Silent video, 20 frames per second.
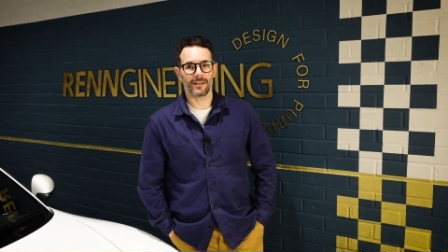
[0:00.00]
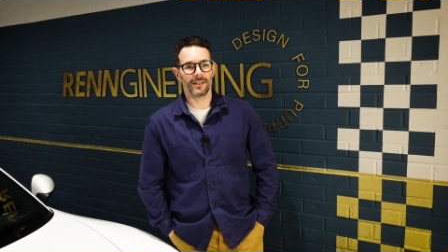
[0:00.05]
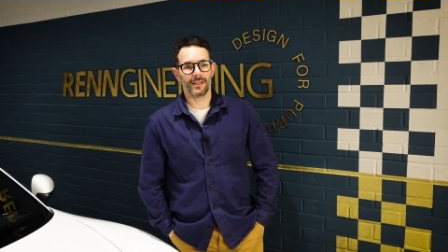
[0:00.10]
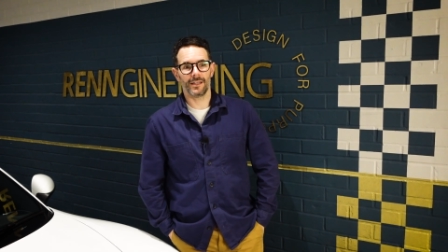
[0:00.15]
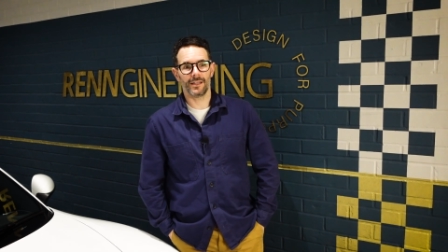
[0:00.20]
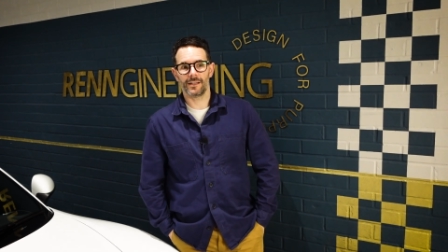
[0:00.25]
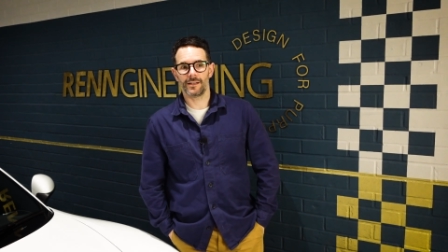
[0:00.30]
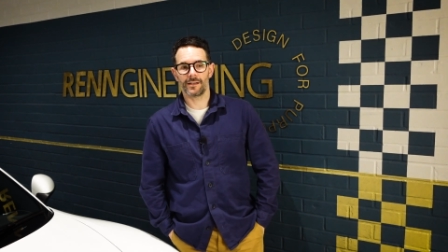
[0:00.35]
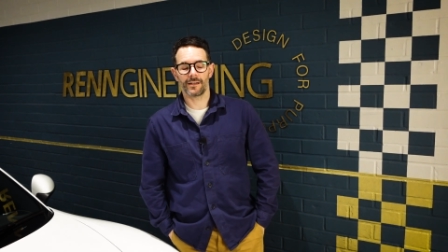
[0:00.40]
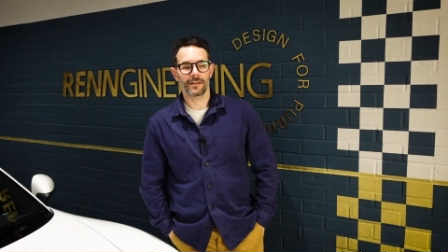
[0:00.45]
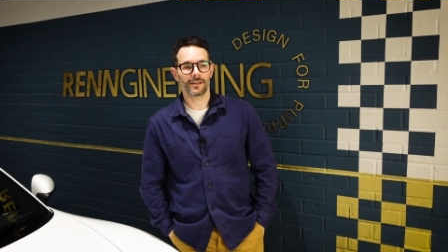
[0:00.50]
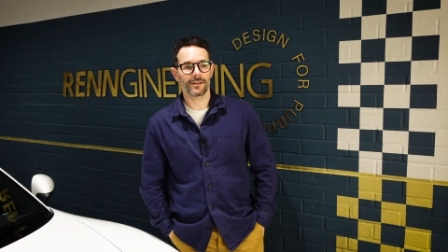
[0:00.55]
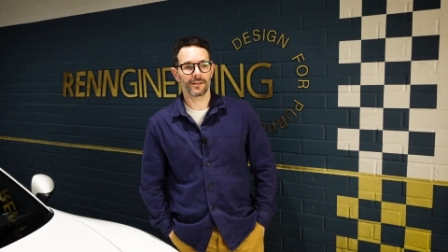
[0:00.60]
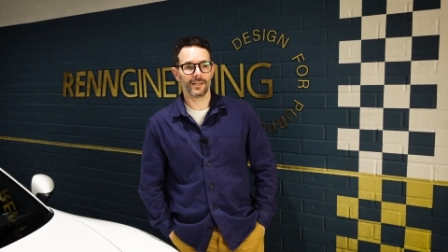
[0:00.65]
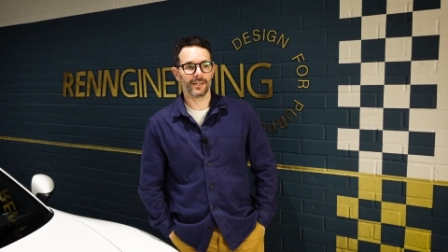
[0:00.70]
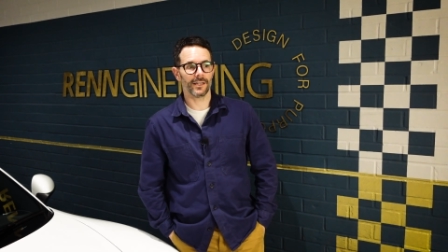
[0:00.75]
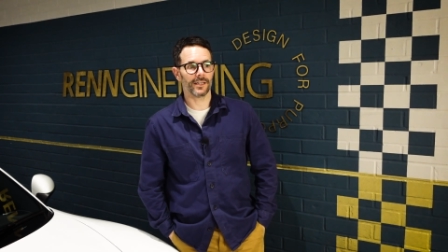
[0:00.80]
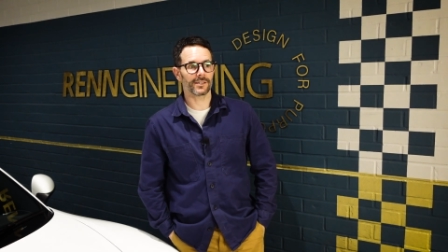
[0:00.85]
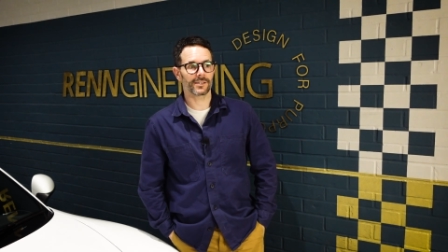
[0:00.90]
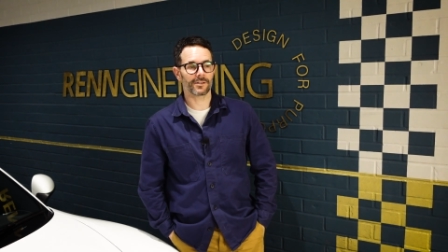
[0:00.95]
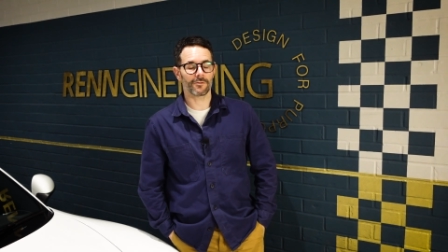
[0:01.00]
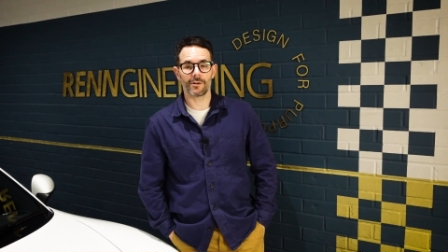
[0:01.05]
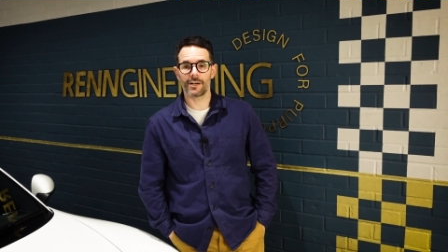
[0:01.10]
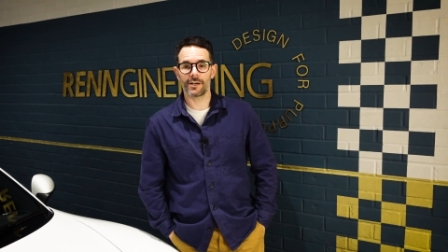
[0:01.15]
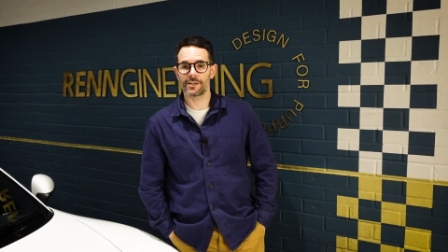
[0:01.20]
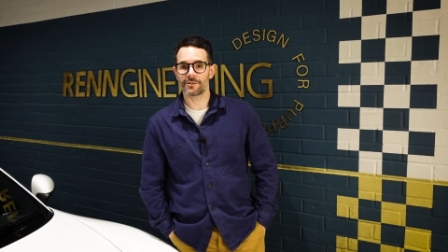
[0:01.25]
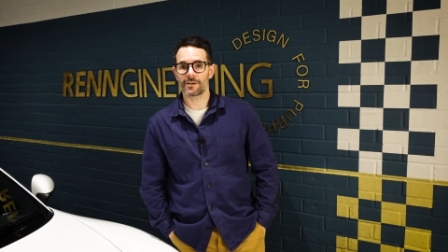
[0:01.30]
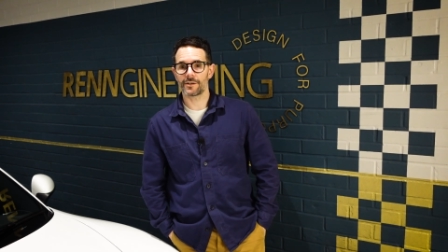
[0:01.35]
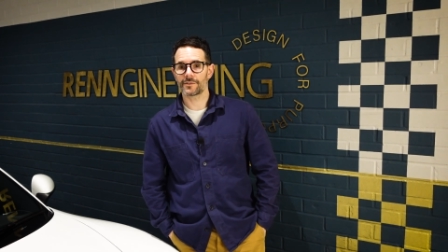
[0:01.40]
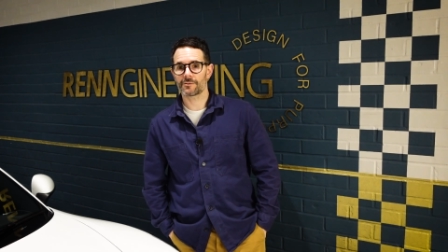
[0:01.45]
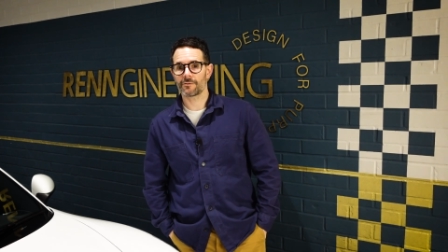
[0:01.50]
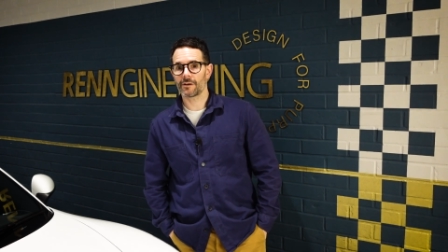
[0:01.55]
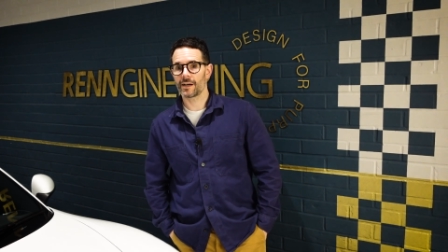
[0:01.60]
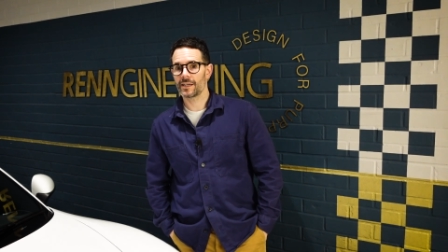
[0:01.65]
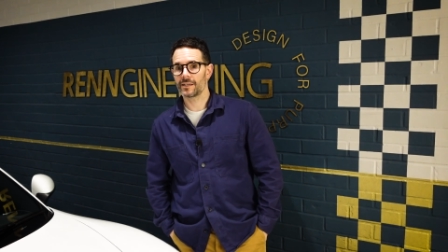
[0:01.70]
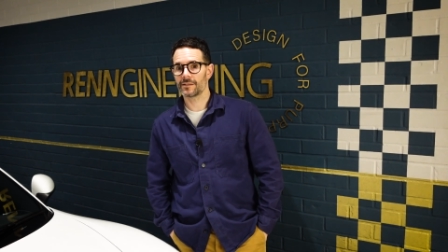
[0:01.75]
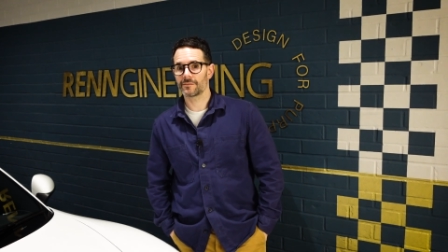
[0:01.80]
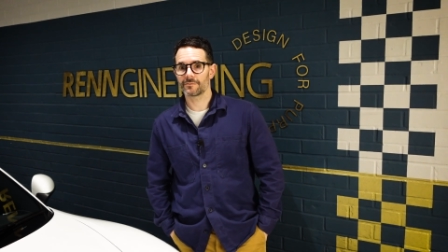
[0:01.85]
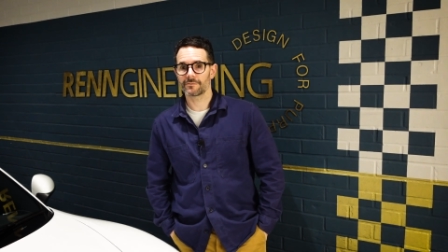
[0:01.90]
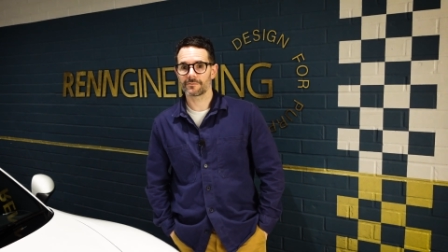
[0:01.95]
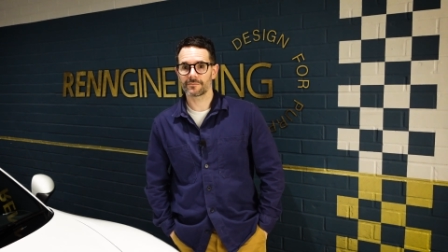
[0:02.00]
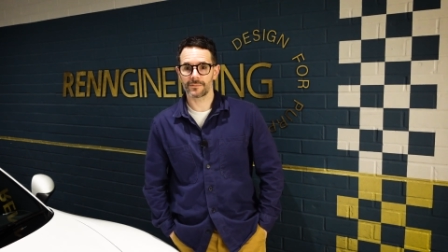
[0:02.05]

It's great. It drives great.